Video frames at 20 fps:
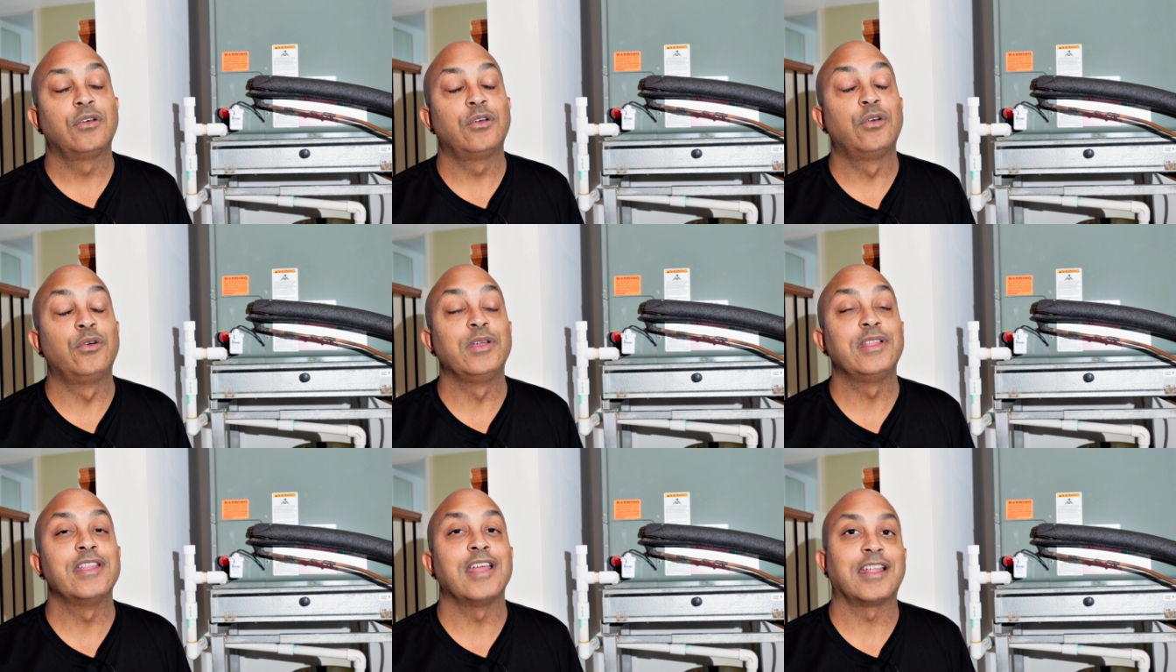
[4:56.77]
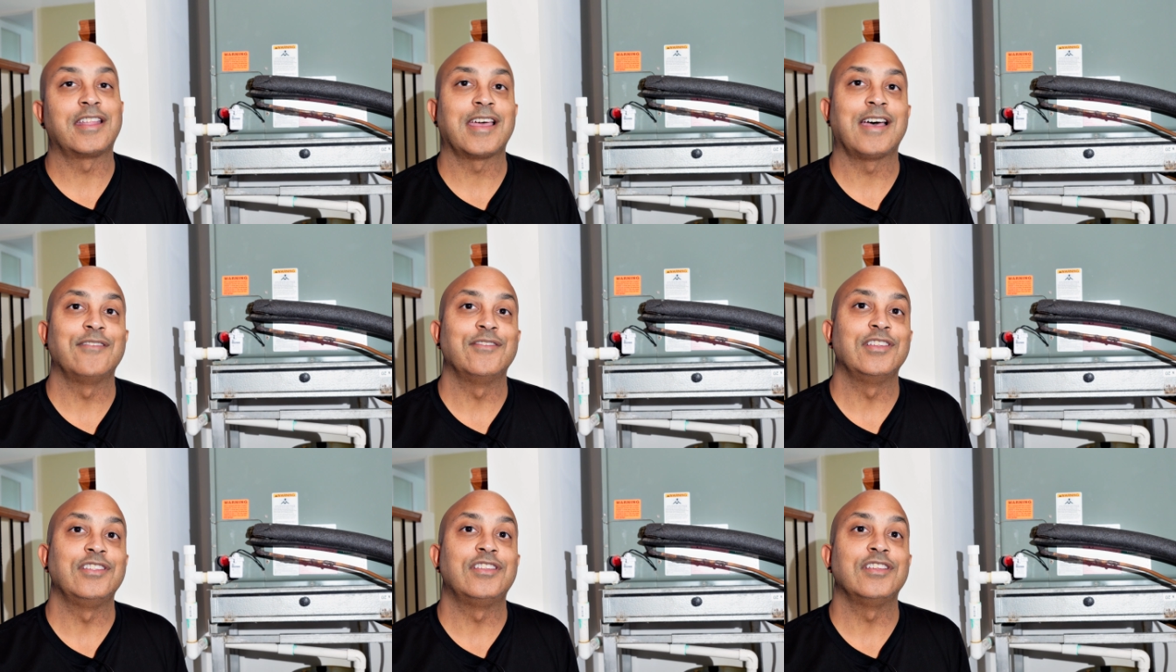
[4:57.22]
with not
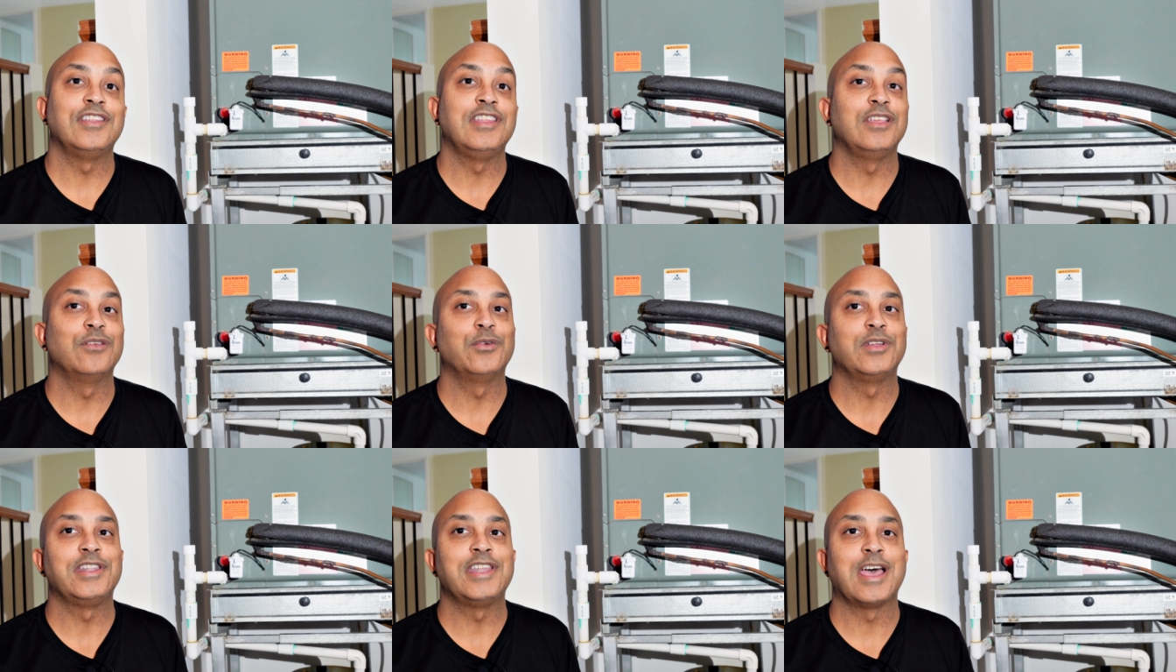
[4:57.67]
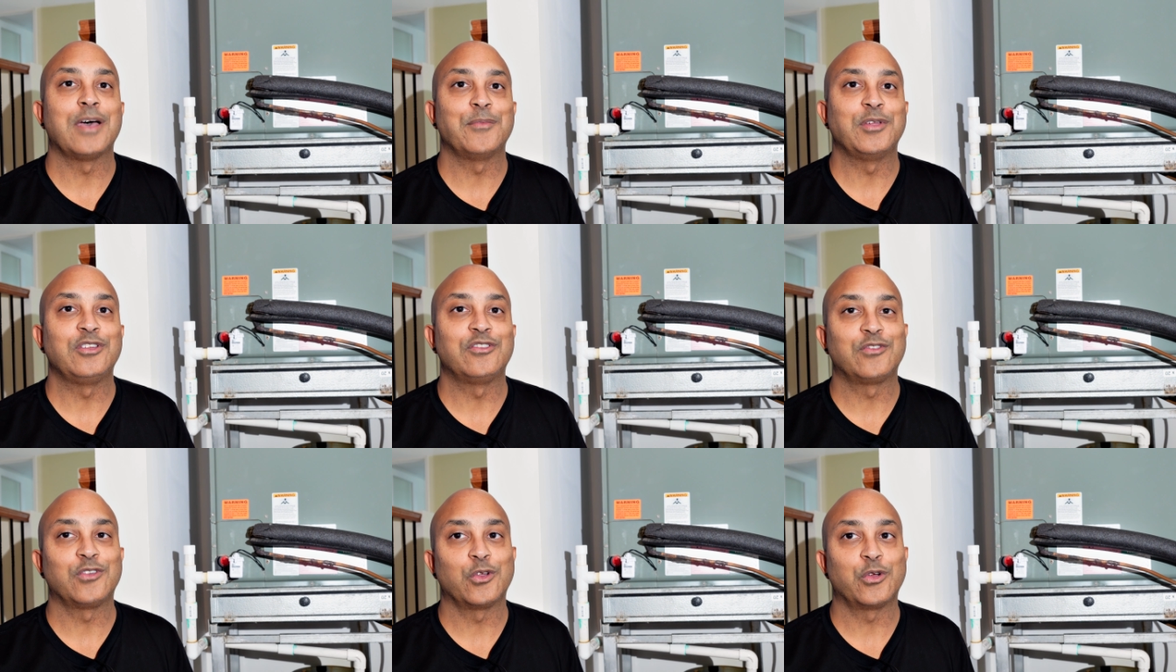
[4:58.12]
having to deal with
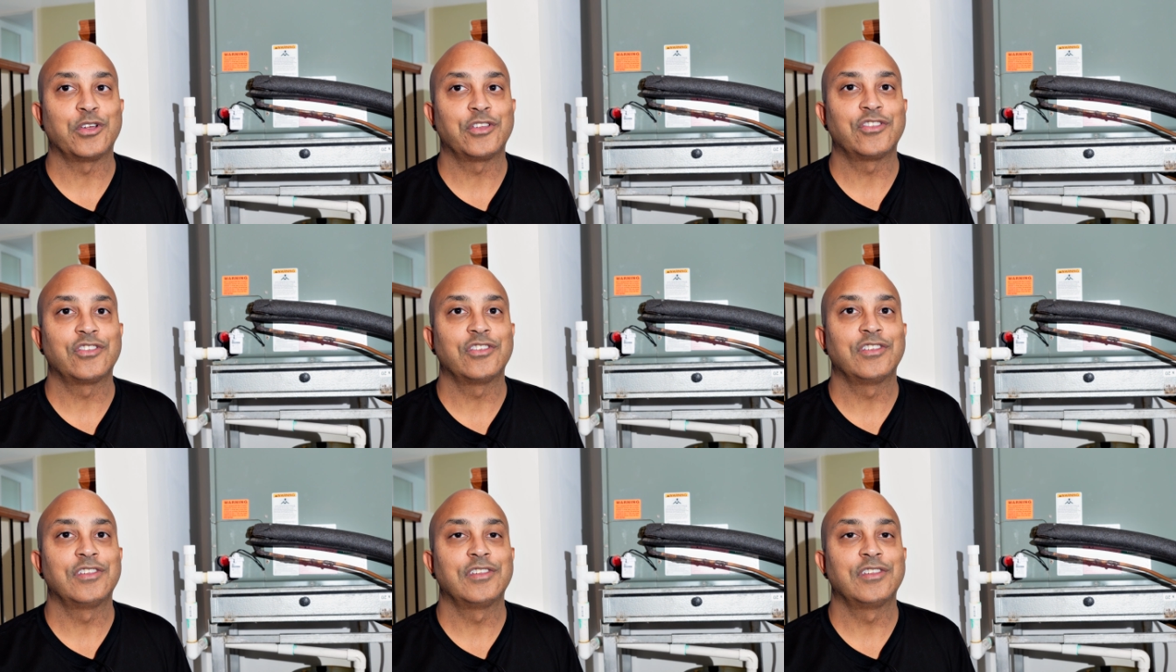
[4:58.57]
damaged floors.